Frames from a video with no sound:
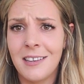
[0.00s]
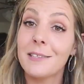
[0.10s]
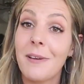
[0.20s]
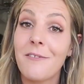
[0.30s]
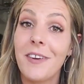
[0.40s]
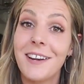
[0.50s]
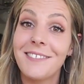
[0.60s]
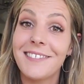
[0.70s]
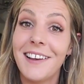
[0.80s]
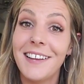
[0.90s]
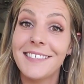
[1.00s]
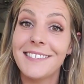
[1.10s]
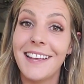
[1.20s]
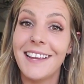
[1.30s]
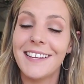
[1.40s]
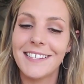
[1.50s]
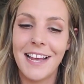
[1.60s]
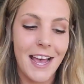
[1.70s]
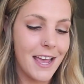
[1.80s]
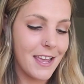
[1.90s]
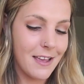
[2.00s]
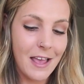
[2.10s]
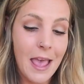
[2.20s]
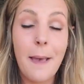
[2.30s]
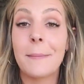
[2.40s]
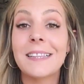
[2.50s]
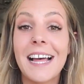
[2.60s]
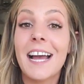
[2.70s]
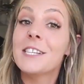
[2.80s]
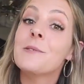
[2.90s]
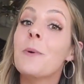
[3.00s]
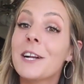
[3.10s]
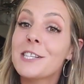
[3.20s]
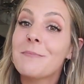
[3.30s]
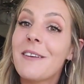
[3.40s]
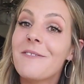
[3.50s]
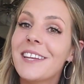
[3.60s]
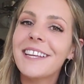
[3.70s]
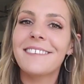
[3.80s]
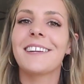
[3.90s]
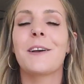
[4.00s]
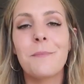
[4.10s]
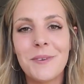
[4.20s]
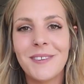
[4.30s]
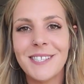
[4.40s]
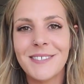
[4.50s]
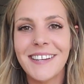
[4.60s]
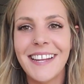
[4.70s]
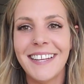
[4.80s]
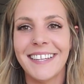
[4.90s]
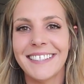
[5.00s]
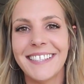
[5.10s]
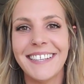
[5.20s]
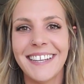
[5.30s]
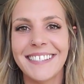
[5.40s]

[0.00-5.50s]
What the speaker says: My final thoughts, and I am glad you watched my video, and I hope you enjoyed it, and I'll see you guys